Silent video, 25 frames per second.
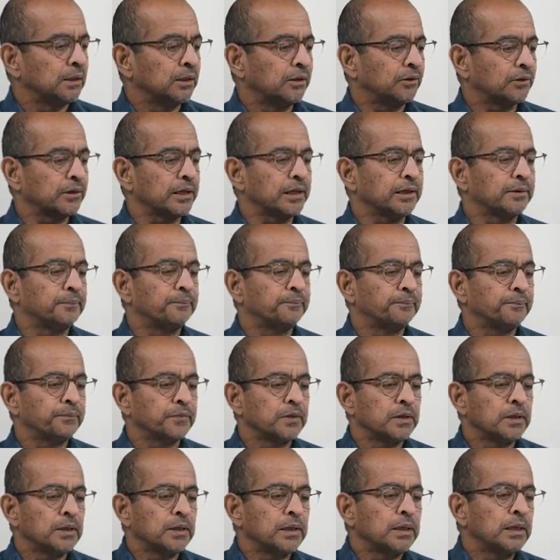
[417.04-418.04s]
Okay,
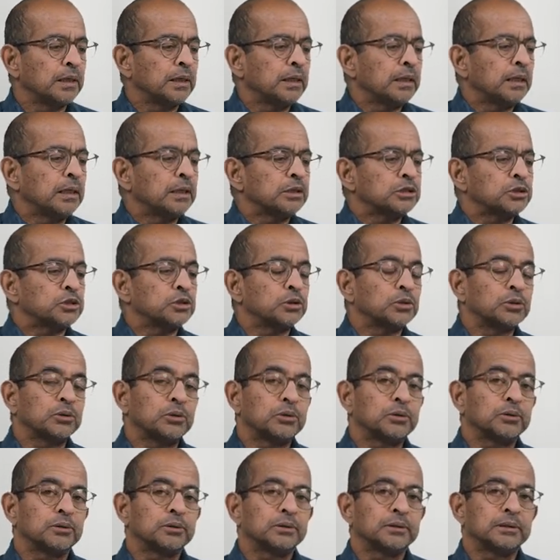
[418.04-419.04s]

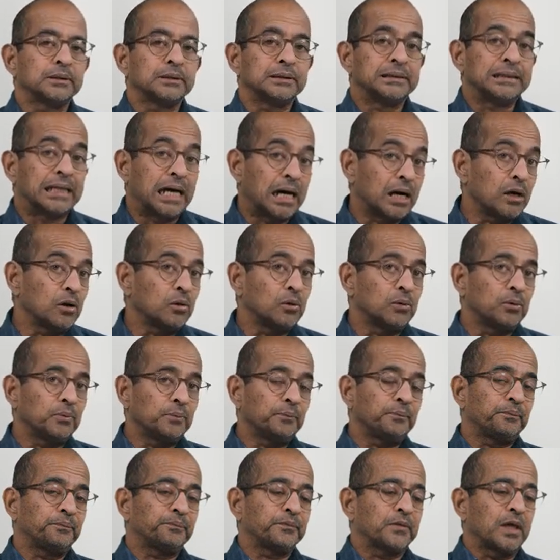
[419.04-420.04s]
so now
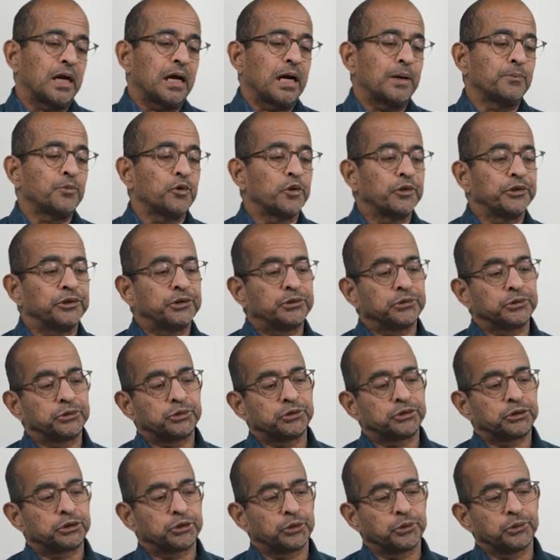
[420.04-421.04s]
I'm going to
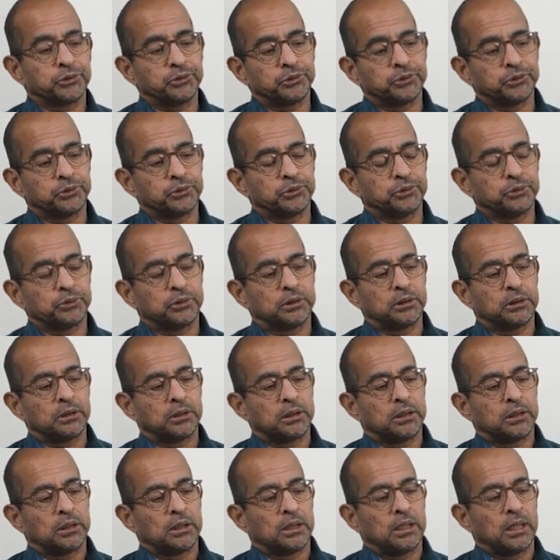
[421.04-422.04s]
show you
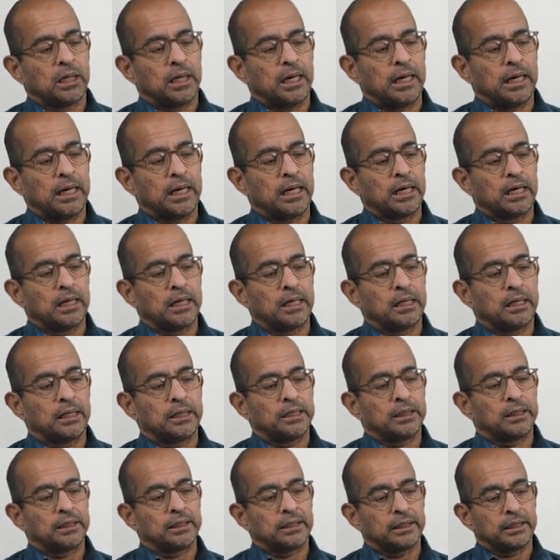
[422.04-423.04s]

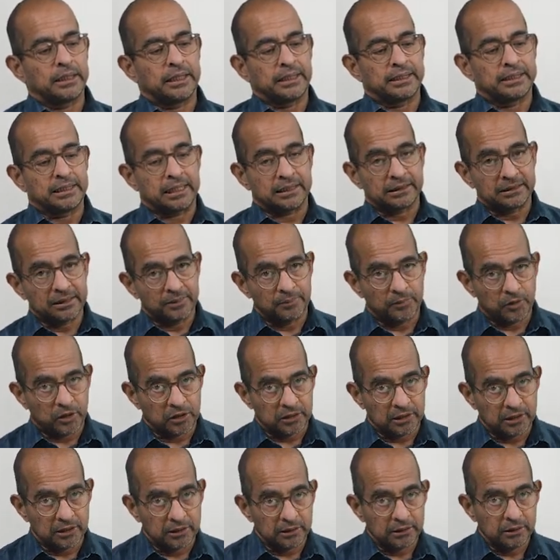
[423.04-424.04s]
another
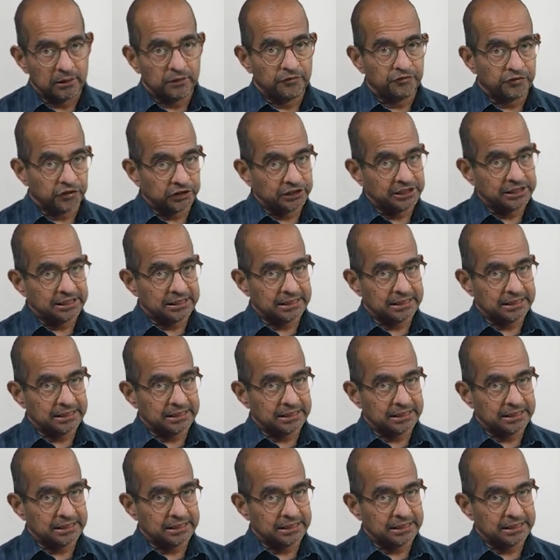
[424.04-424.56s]
model for the